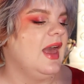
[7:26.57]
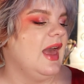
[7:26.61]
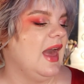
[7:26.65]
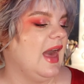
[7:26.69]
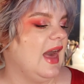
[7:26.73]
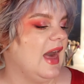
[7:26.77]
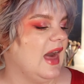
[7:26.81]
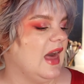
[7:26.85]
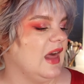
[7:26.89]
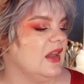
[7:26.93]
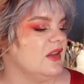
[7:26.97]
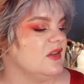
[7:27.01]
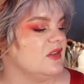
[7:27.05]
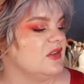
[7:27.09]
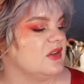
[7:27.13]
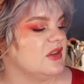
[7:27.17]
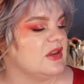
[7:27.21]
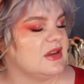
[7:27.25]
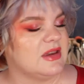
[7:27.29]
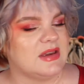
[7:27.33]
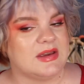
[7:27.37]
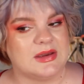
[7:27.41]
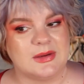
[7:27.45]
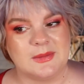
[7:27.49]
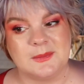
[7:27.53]
And
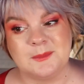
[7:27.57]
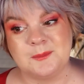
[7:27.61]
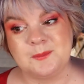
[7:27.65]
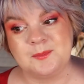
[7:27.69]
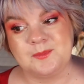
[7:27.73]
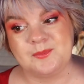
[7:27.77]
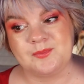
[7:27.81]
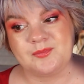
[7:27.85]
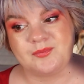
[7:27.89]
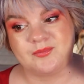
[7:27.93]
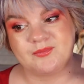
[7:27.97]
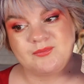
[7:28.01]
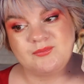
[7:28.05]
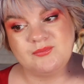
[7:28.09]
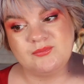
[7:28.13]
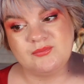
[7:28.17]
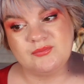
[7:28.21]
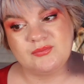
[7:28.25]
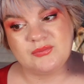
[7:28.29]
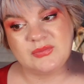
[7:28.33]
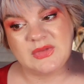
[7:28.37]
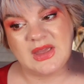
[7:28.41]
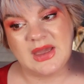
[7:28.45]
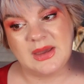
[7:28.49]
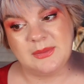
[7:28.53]

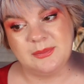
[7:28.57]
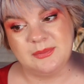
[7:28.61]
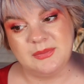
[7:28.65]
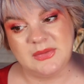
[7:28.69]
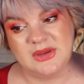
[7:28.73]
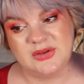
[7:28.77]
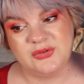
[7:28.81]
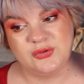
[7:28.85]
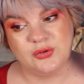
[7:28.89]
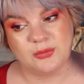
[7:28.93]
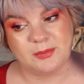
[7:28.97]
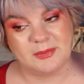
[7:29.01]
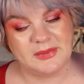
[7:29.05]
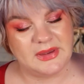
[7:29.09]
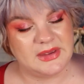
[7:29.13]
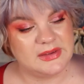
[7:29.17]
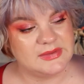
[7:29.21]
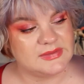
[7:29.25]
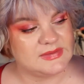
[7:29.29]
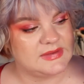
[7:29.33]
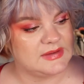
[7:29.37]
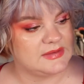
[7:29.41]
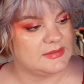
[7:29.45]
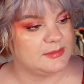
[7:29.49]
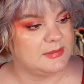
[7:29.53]
yeah, it took me
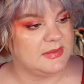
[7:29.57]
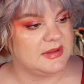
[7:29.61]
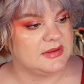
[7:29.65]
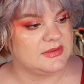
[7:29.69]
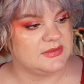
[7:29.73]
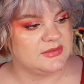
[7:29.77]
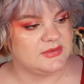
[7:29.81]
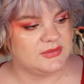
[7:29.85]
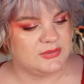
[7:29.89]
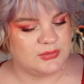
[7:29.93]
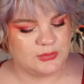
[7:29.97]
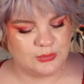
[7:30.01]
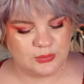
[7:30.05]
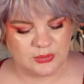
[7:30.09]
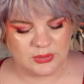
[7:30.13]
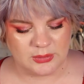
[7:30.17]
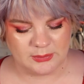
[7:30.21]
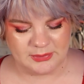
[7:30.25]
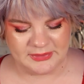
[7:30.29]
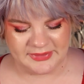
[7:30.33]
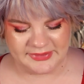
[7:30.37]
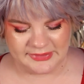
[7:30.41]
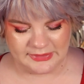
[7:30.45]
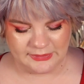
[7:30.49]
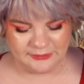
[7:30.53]
6 months to
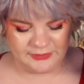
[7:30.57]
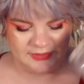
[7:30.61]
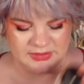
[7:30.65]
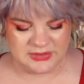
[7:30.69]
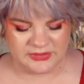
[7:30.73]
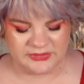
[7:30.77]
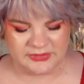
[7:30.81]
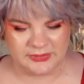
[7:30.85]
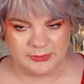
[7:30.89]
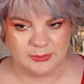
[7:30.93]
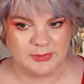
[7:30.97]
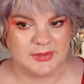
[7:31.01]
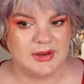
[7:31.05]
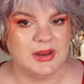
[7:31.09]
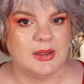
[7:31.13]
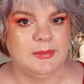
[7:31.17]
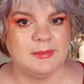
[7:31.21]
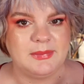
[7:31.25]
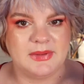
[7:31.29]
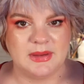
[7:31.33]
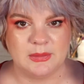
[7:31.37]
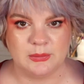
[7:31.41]
completely finish this one up.